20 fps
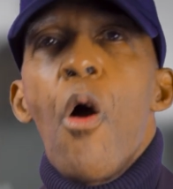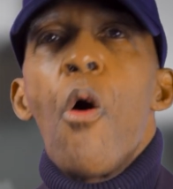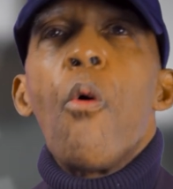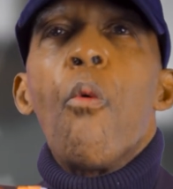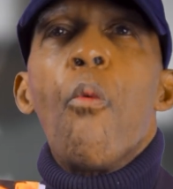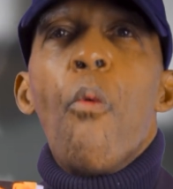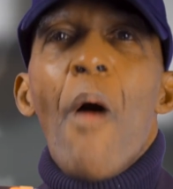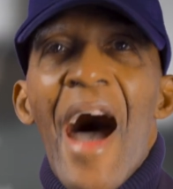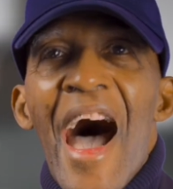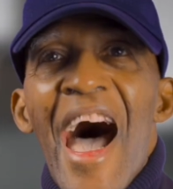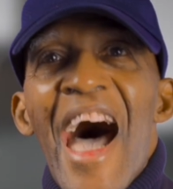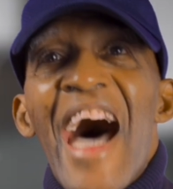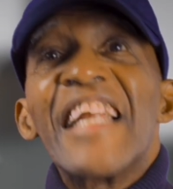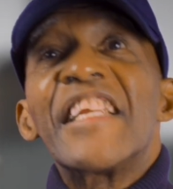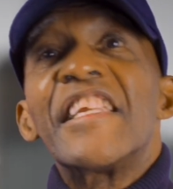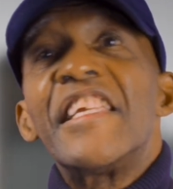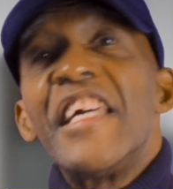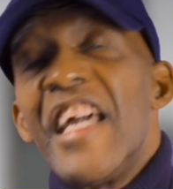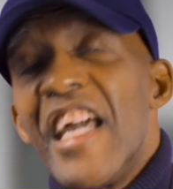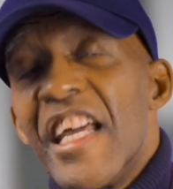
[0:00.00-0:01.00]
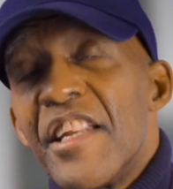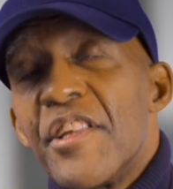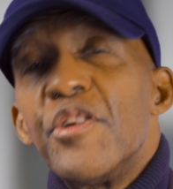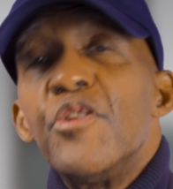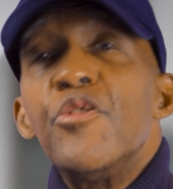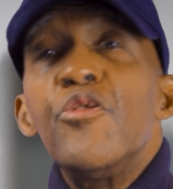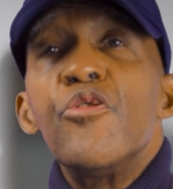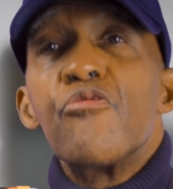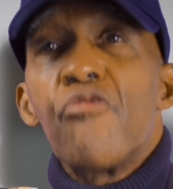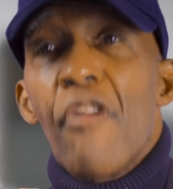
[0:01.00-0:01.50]
why did
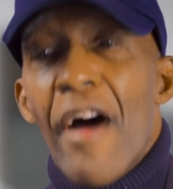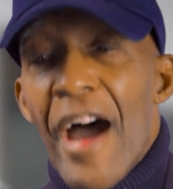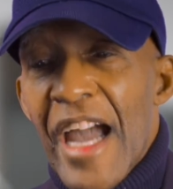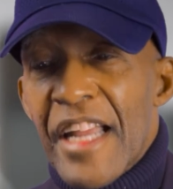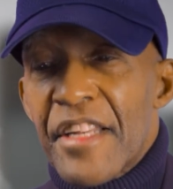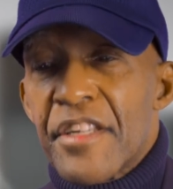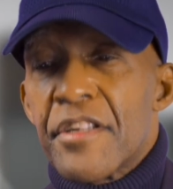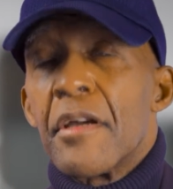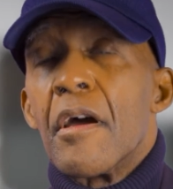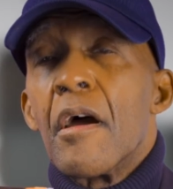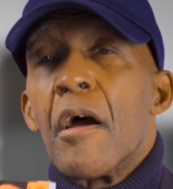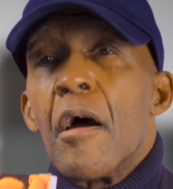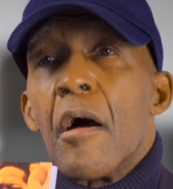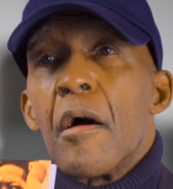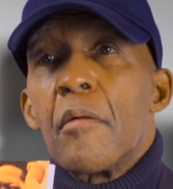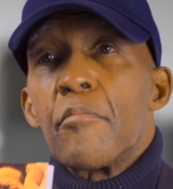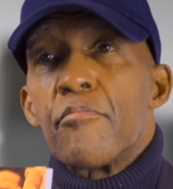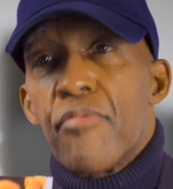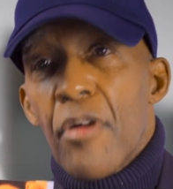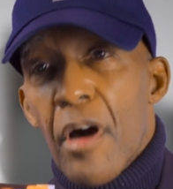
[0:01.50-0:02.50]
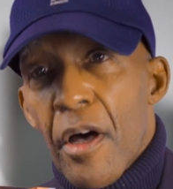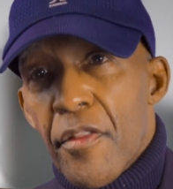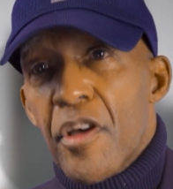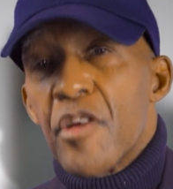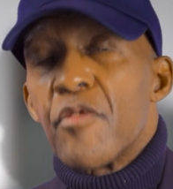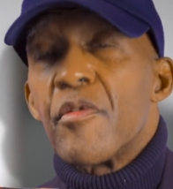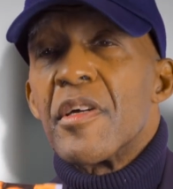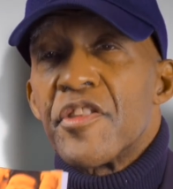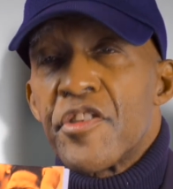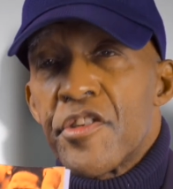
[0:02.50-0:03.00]
you write
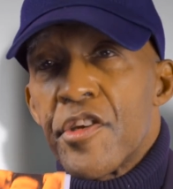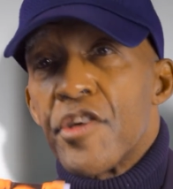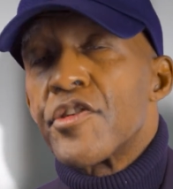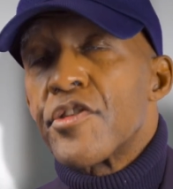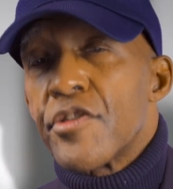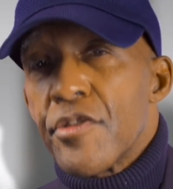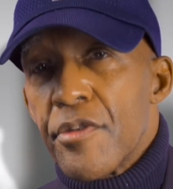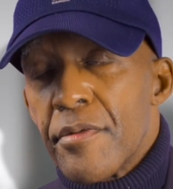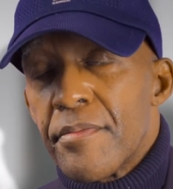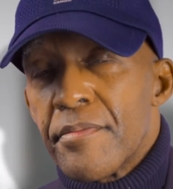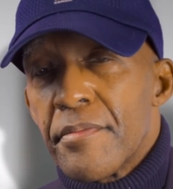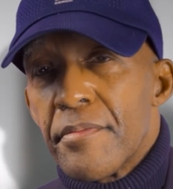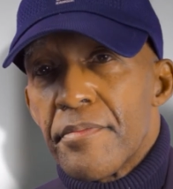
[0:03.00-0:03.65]
Brother and Sister?